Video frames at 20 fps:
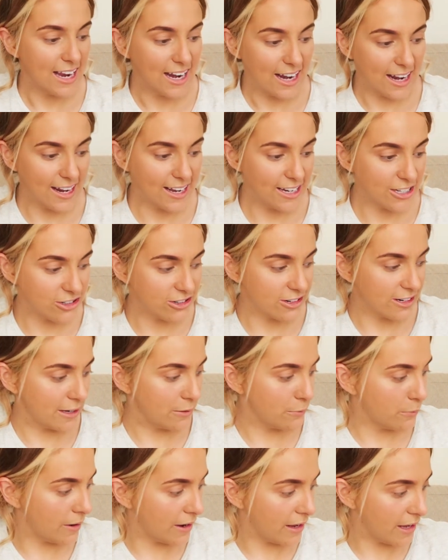literally
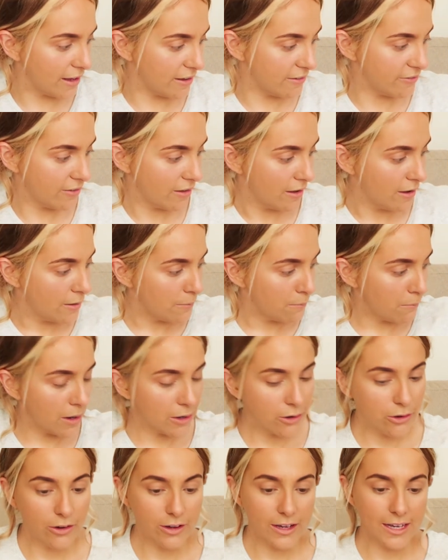with my
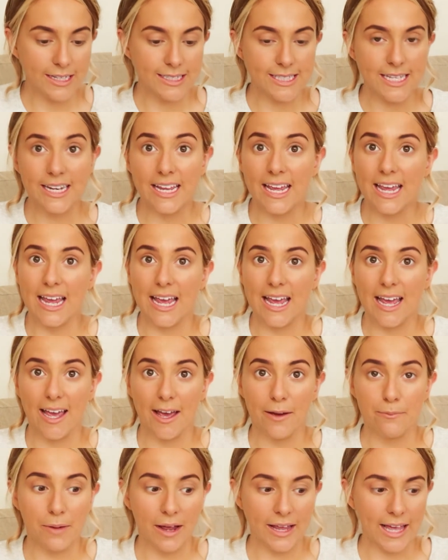cookies in
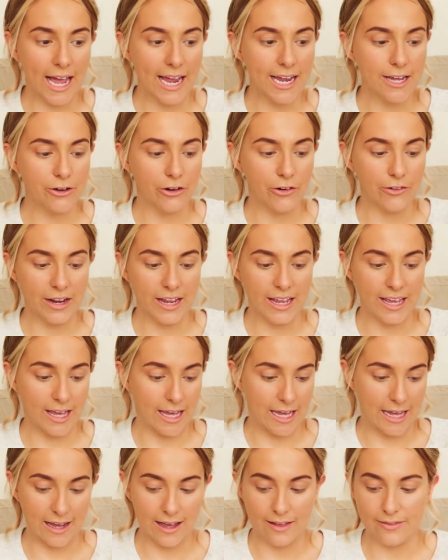here, my cake on
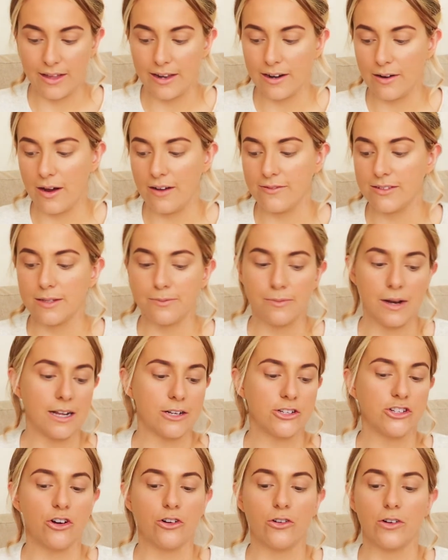here, and then I'll have some
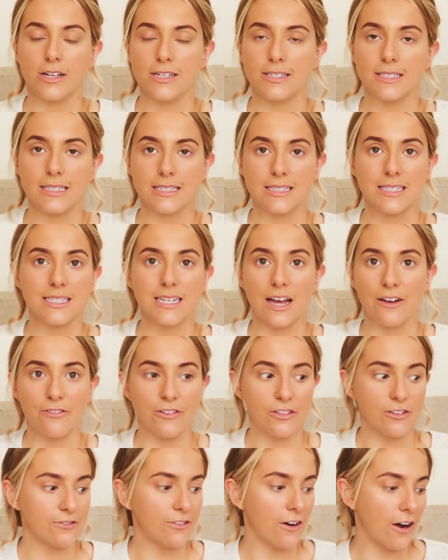like chocolates and stuff
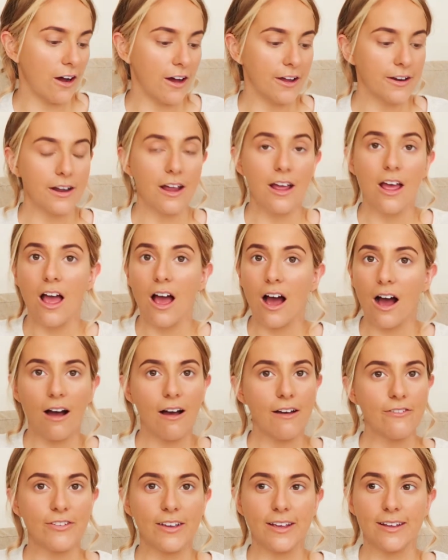at the front.
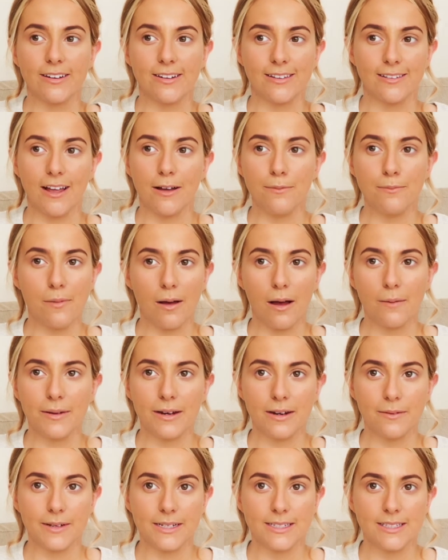
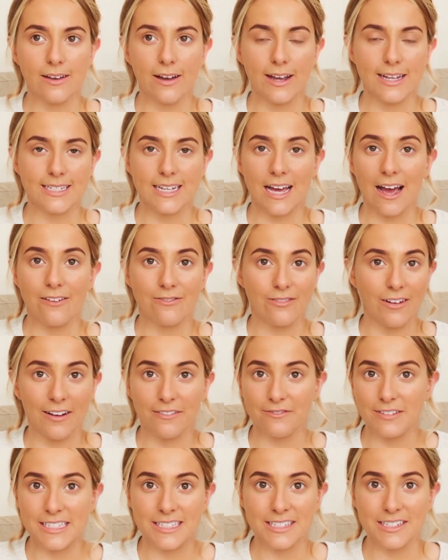I'm excited to have
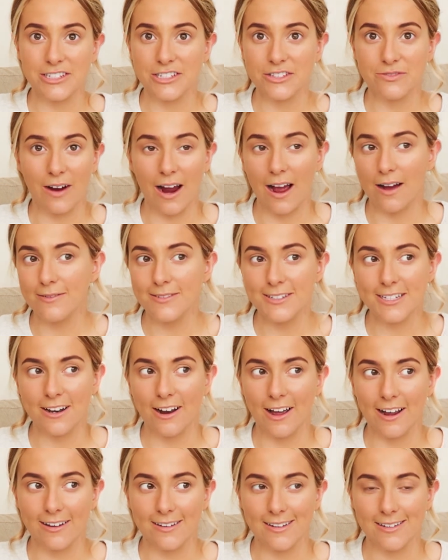like visitors round to
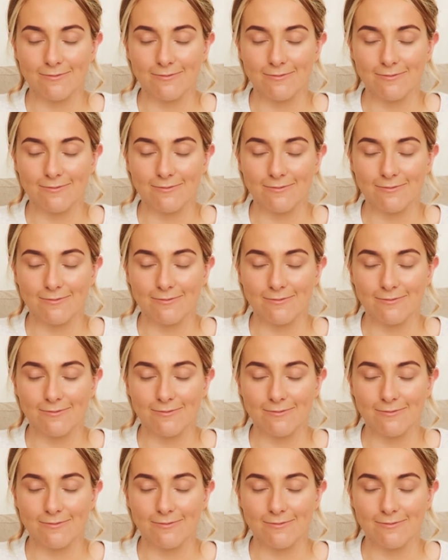like